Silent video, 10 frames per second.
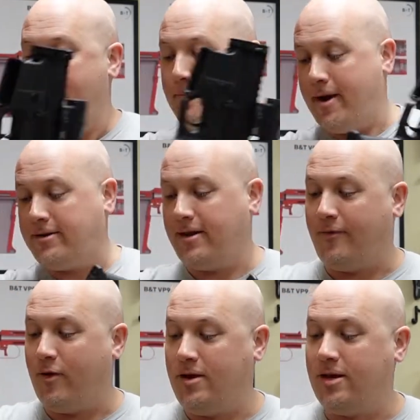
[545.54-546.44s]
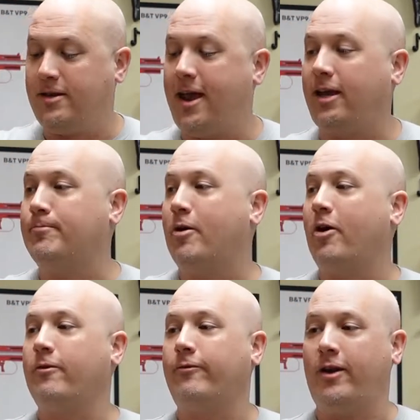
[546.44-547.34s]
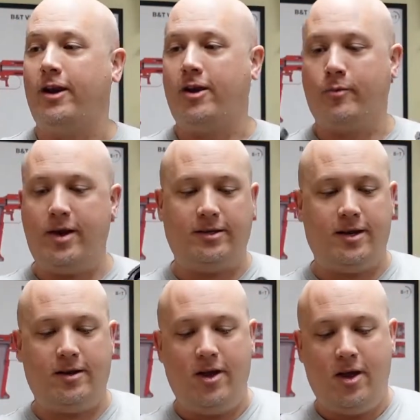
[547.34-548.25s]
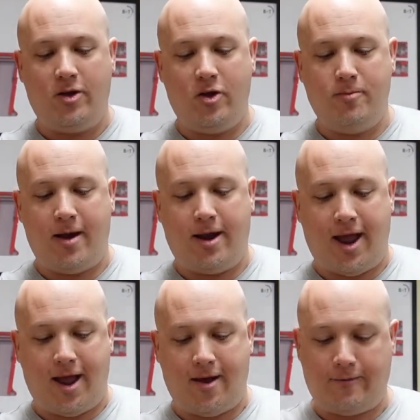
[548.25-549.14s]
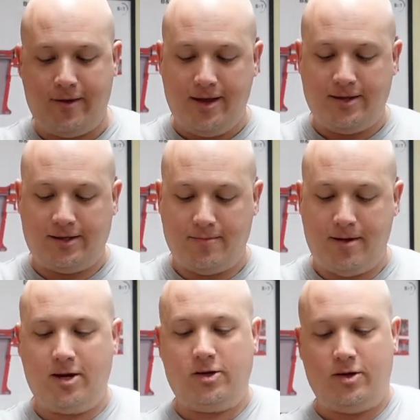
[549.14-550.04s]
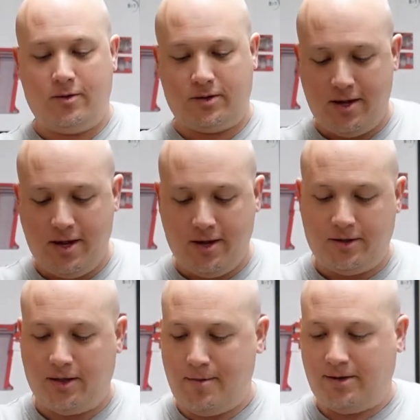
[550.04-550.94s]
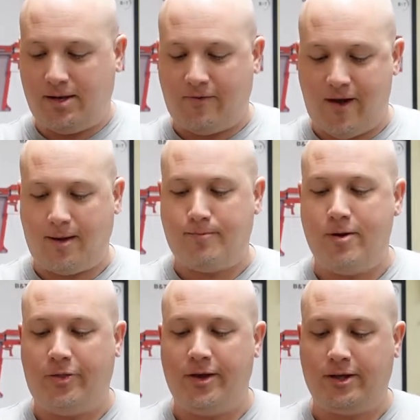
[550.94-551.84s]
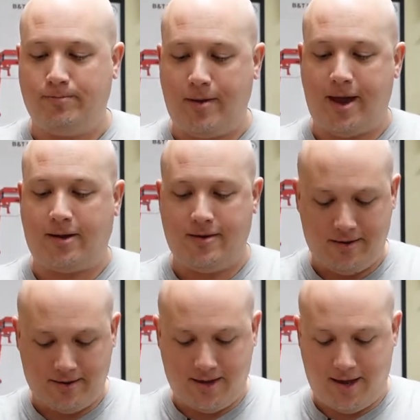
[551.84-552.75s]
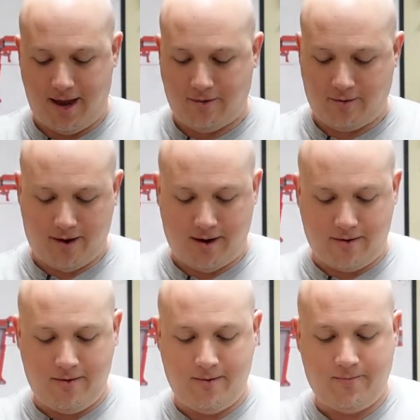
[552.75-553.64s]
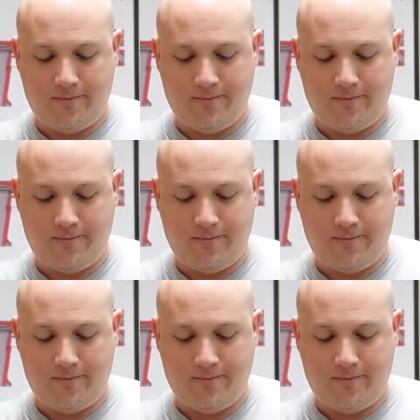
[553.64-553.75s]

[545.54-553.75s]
But if you need to take it apart for any reason, you might have some issues. So let me see if I can put this back together now.